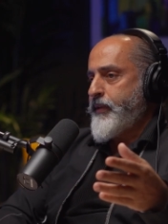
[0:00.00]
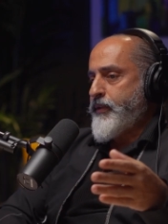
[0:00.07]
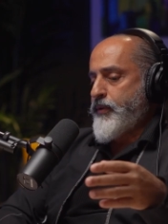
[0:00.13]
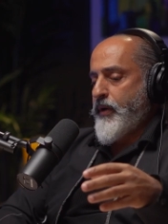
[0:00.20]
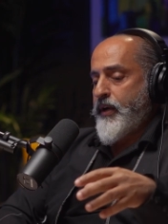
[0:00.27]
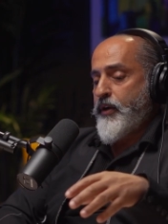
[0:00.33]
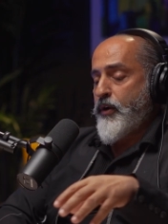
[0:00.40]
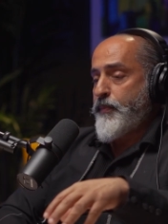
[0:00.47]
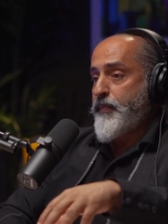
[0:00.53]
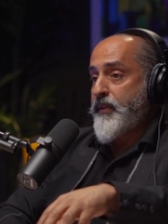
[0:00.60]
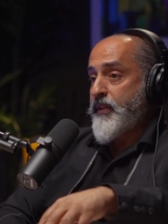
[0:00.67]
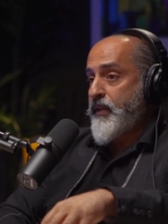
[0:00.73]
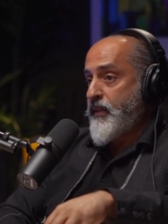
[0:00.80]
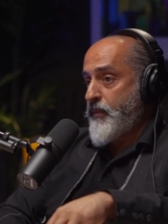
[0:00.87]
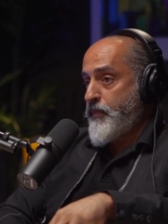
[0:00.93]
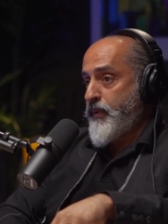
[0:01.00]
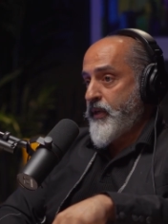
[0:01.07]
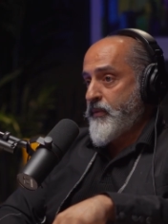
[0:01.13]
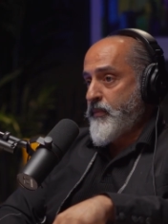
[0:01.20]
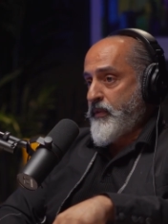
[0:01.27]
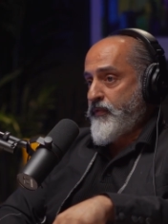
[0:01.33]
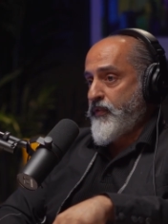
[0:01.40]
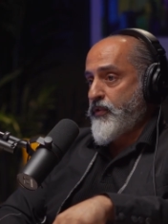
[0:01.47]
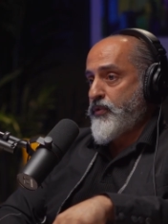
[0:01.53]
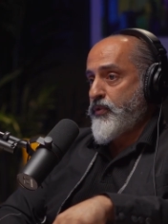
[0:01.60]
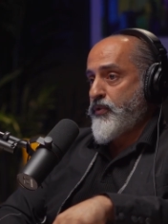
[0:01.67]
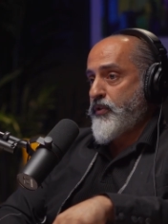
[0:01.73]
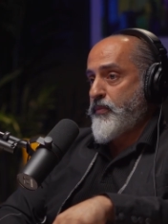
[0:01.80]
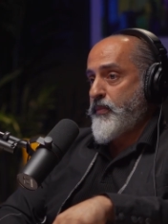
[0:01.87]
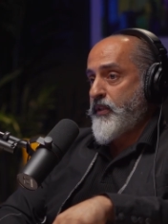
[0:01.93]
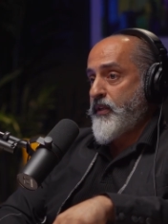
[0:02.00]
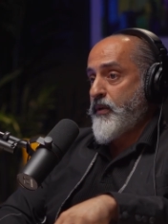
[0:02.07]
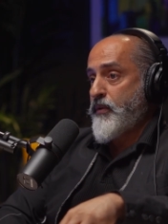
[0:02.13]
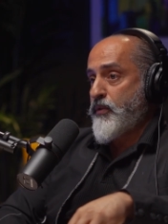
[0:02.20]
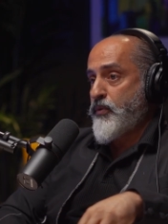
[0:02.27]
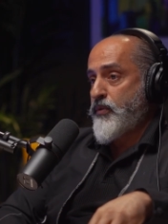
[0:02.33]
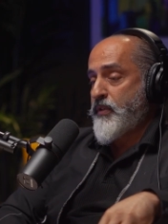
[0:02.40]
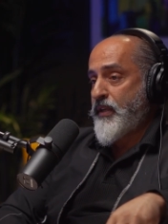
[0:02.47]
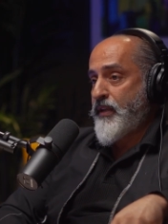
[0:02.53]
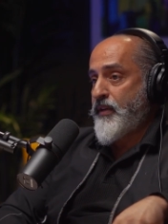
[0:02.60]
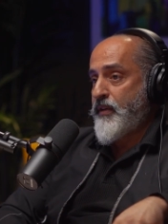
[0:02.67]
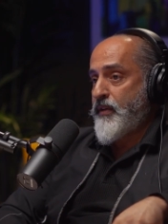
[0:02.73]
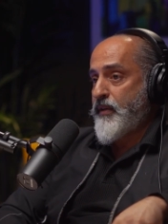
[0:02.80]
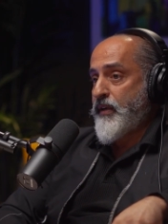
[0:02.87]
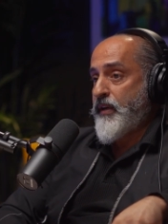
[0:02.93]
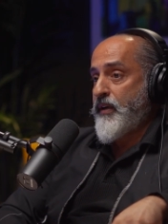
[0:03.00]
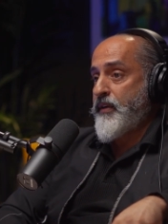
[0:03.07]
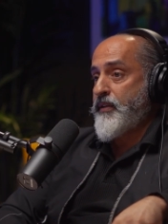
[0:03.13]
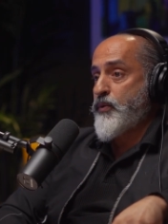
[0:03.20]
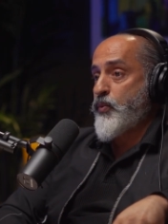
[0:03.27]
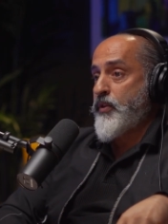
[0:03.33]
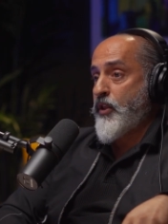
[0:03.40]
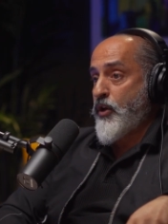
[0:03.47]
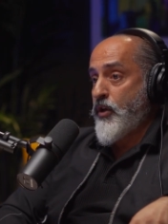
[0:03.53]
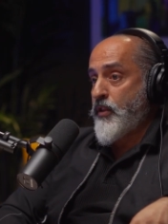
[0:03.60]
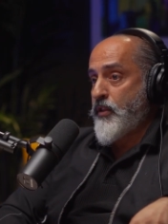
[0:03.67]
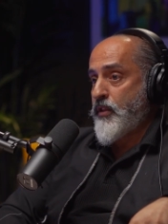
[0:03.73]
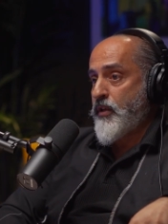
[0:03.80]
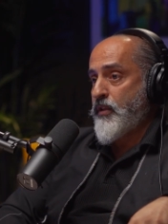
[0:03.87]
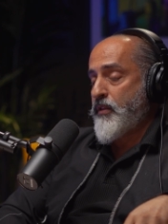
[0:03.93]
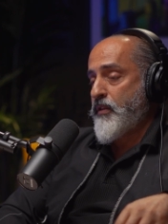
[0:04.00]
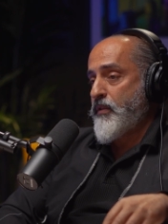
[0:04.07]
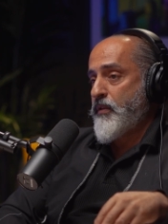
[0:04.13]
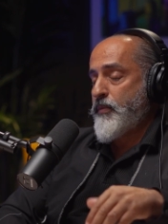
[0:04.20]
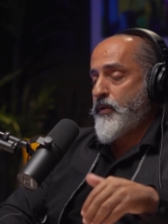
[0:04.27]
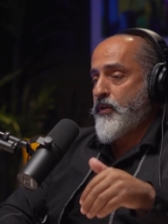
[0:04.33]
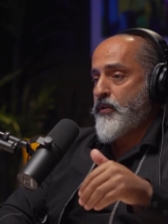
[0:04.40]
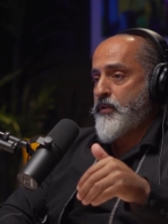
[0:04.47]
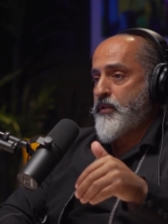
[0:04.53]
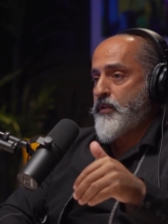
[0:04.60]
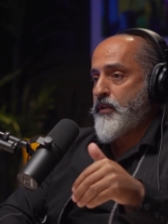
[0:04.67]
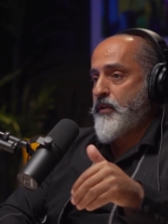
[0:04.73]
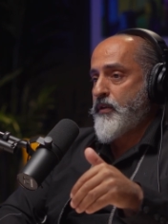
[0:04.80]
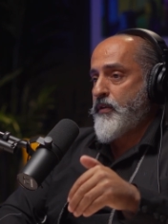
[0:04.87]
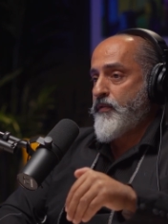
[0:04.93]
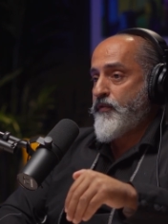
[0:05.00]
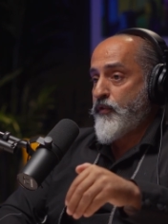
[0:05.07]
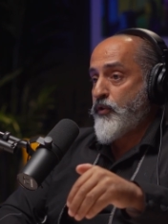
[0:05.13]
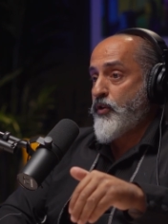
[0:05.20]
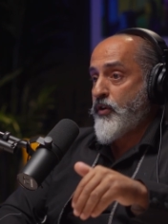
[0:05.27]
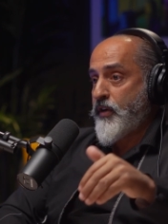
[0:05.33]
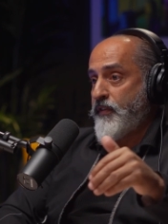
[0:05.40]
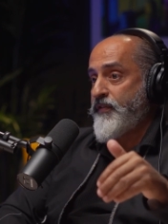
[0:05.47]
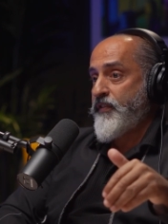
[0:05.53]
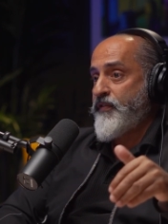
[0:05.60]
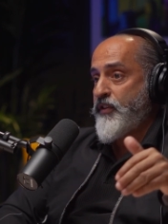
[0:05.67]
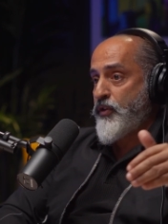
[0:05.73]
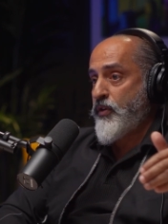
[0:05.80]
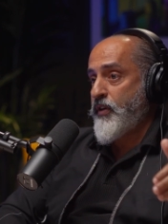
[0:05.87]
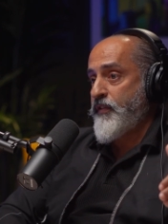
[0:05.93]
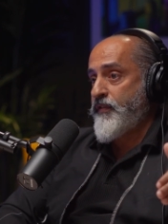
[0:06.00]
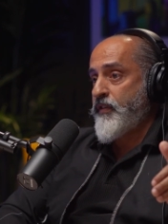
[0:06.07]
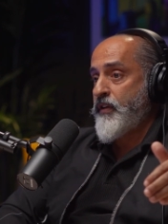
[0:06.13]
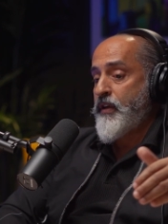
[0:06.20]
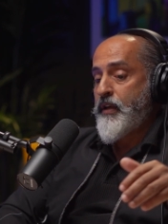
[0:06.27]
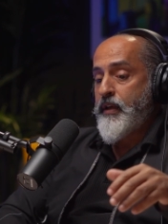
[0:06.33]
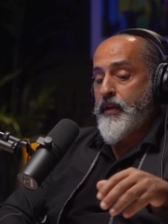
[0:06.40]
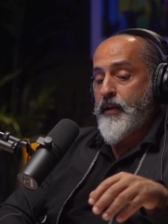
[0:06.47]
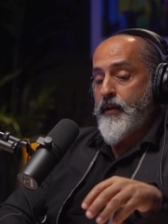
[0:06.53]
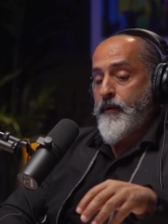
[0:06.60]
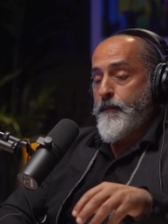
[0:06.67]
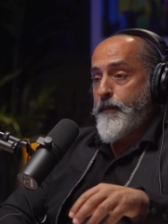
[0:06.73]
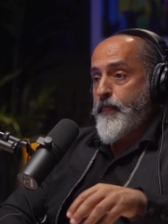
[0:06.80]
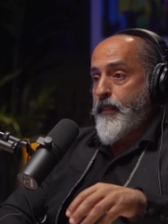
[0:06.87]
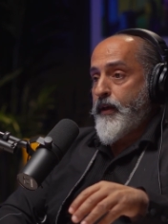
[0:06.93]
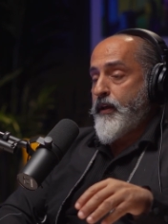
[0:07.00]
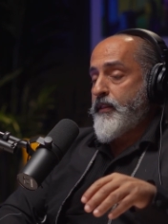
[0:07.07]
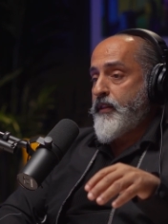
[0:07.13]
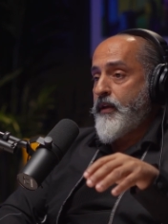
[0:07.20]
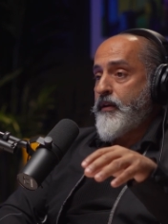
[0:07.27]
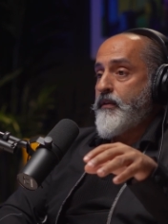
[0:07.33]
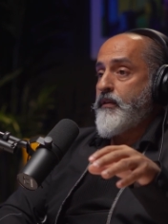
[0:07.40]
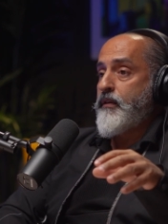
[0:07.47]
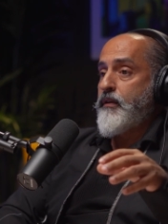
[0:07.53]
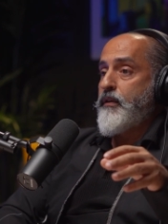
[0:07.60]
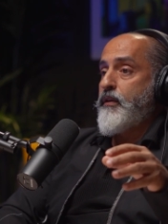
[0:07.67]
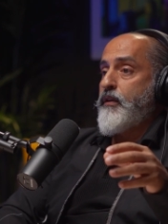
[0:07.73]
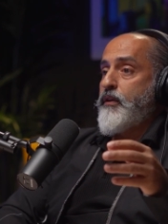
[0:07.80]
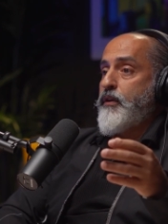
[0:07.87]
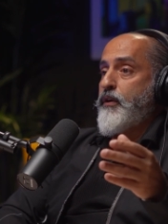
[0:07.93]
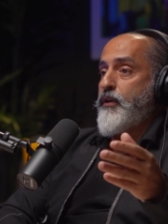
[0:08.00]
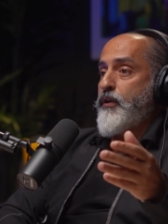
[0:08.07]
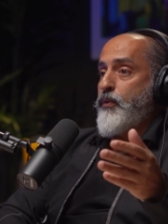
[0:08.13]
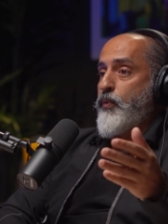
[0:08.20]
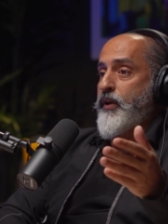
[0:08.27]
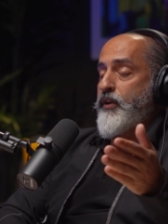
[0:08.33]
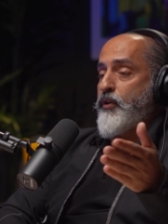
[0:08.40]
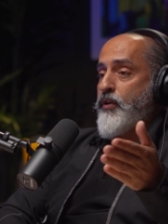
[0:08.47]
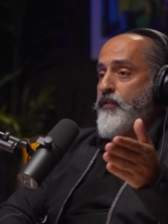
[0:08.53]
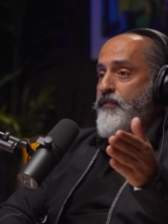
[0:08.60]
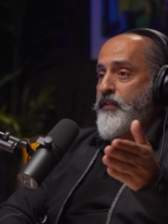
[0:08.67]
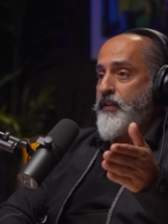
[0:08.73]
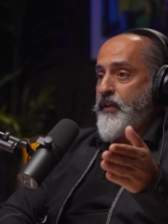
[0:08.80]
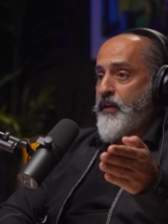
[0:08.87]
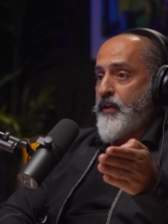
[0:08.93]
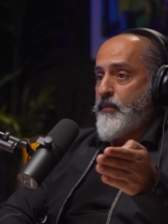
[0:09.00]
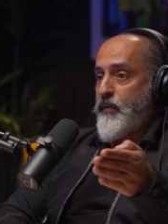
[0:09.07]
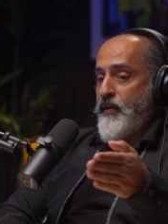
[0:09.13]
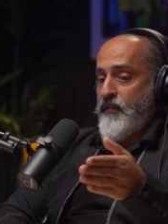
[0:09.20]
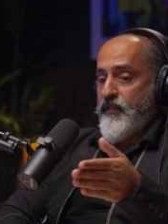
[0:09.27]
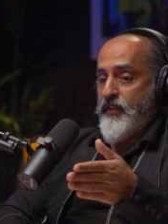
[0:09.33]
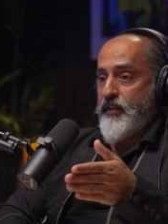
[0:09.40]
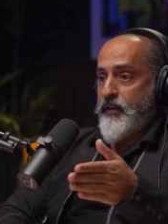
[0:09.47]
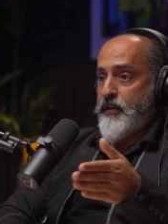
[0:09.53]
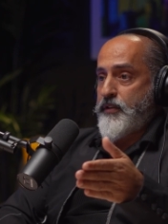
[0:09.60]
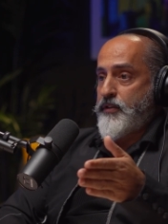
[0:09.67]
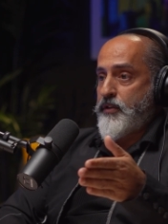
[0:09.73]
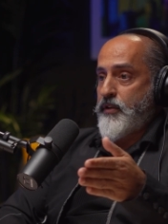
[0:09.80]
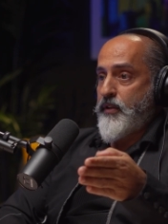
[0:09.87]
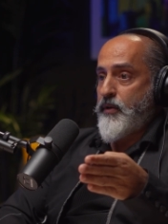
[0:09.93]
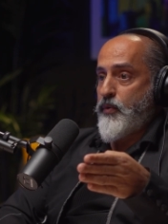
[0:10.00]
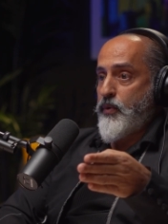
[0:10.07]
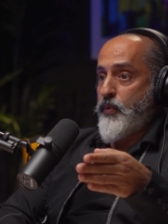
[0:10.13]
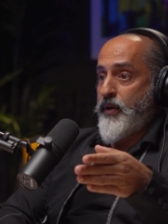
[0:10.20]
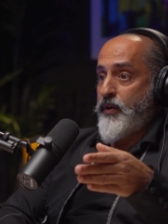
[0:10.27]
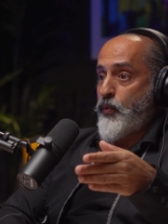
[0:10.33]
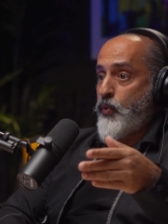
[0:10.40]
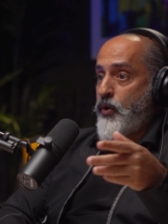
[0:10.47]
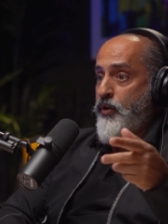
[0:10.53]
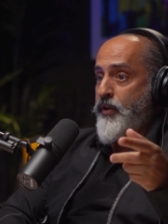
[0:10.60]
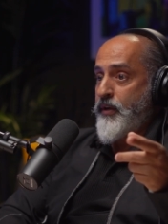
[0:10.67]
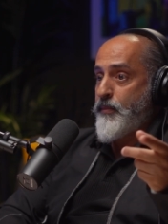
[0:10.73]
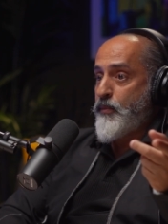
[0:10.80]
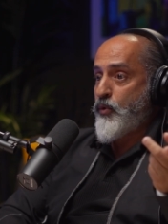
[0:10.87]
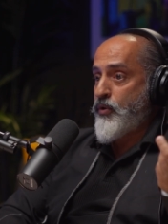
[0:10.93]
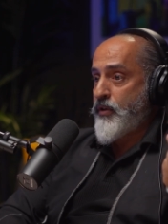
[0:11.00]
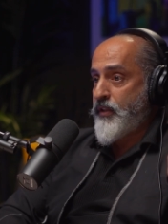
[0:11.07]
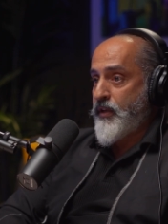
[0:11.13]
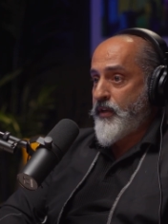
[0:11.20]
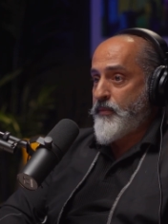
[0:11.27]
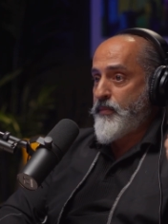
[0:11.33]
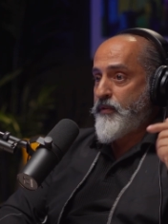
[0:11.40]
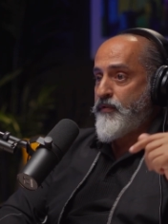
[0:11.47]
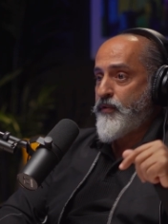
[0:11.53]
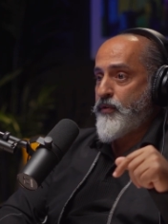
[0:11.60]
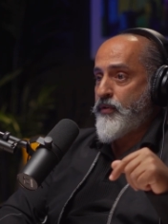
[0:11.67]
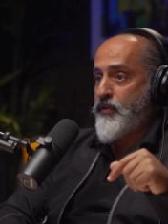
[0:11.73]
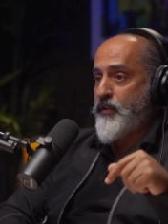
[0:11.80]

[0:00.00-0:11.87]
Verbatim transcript: So I opened a department for social media to sell clients with content because photography, videography. And then uh, when COVID came, everything is shut down. We were working more than before.